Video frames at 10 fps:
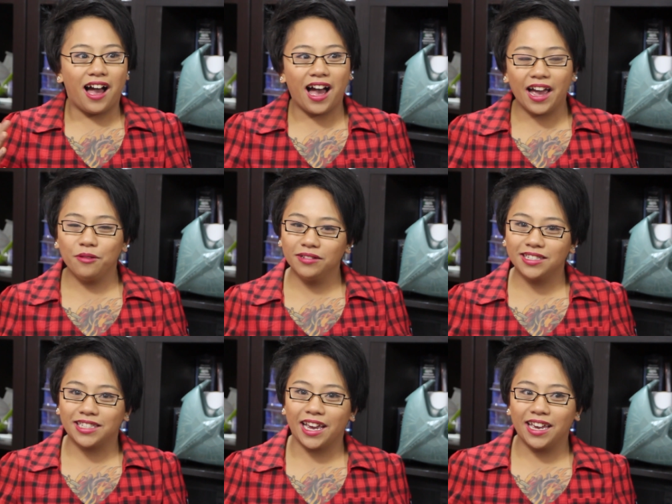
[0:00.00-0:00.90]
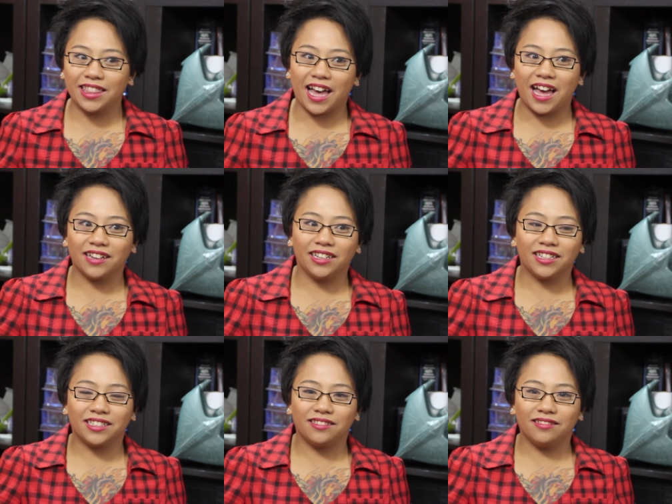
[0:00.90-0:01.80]
I would say that
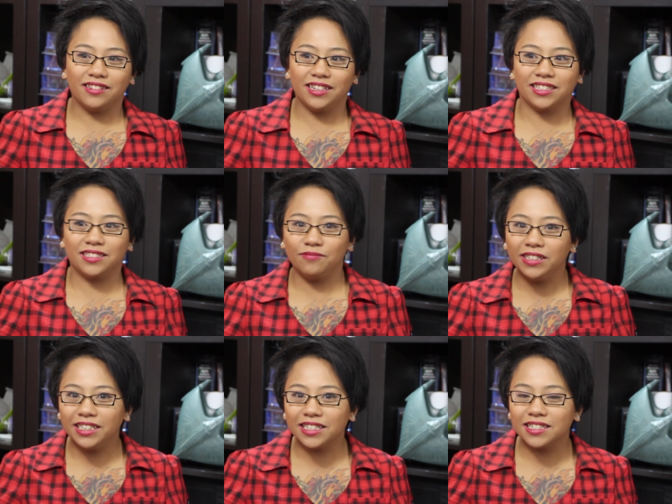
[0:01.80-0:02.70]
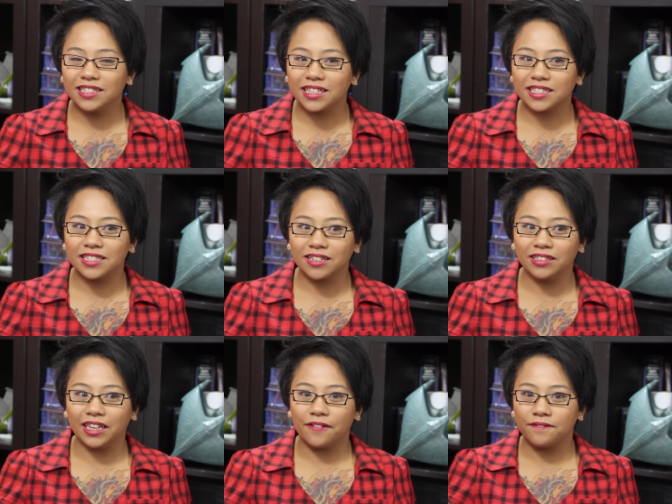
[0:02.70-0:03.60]
it really doesn't
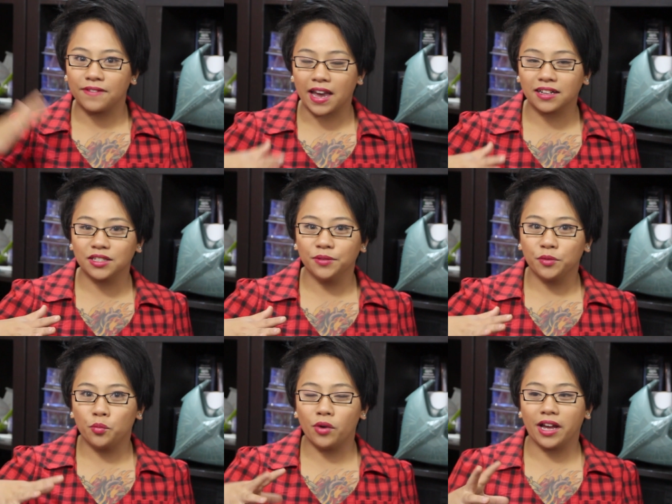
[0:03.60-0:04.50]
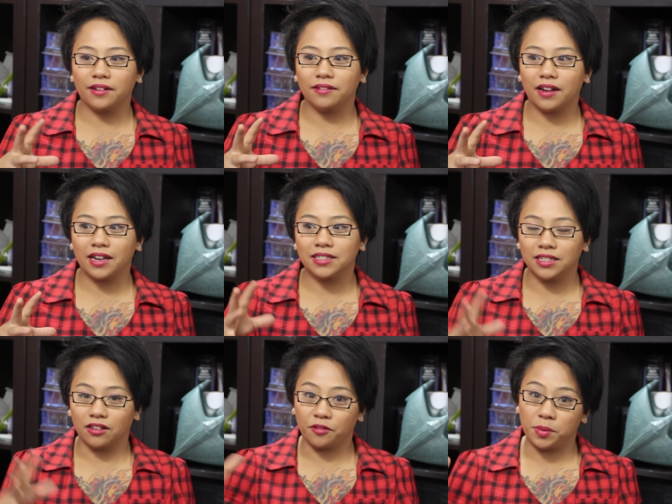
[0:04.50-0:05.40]
necessarily affect what I'd
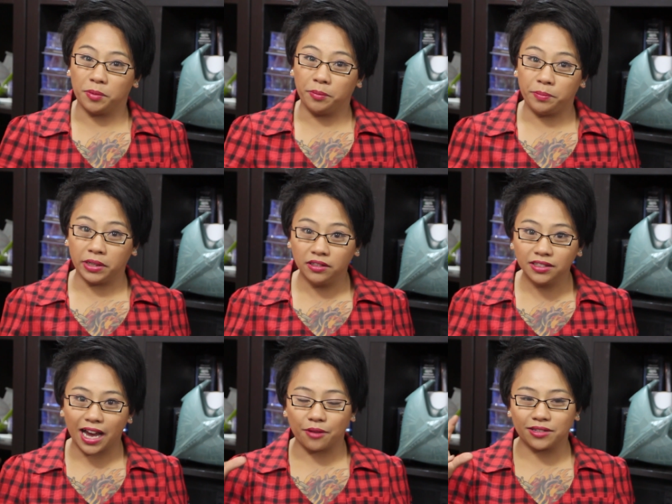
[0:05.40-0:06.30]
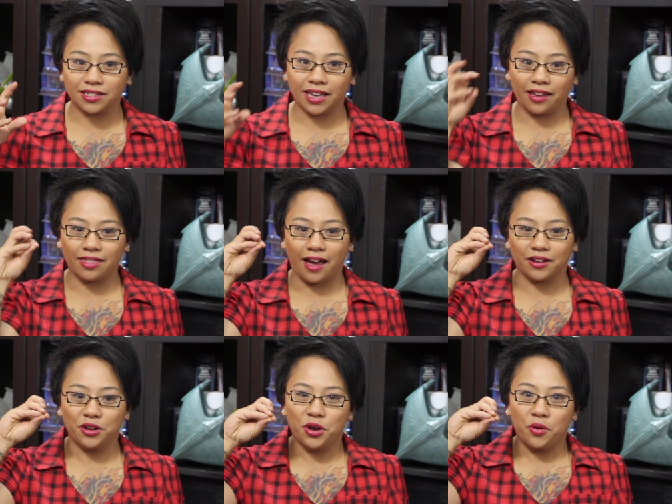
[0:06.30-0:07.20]
see a lot of people build. I would say
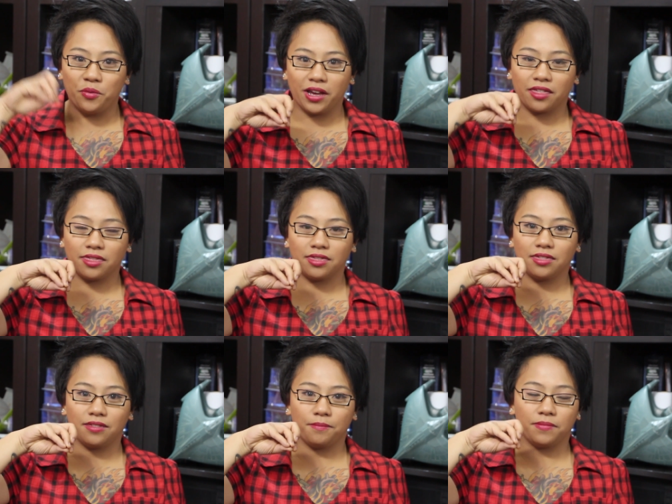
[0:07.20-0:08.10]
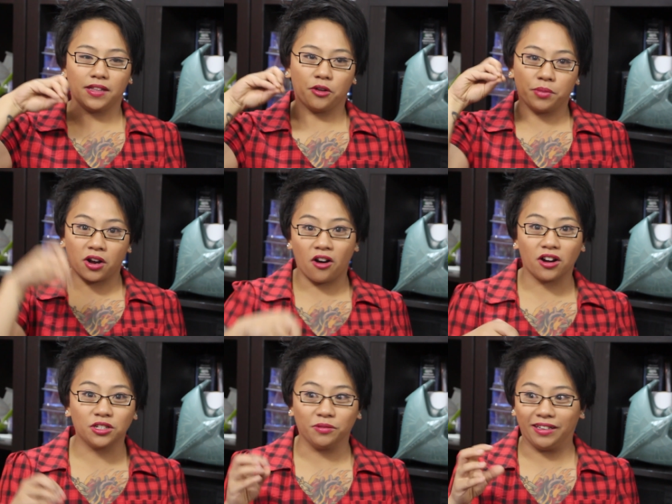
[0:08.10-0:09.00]
that with, you know, Picard